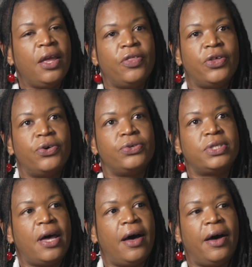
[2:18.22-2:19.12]

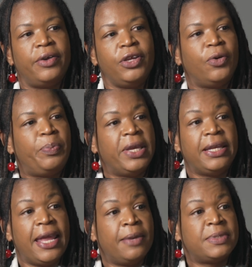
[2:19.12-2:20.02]
those, big
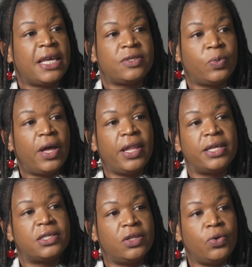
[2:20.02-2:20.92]
names as well
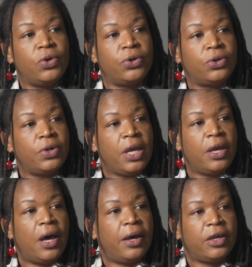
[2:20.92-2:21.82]
as local
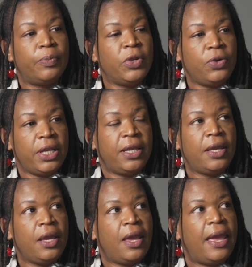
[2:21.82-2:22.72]

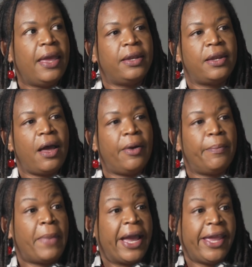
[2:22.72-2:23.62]
community and
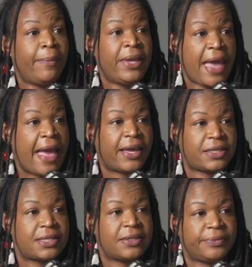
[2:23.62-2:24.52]
Miami acts.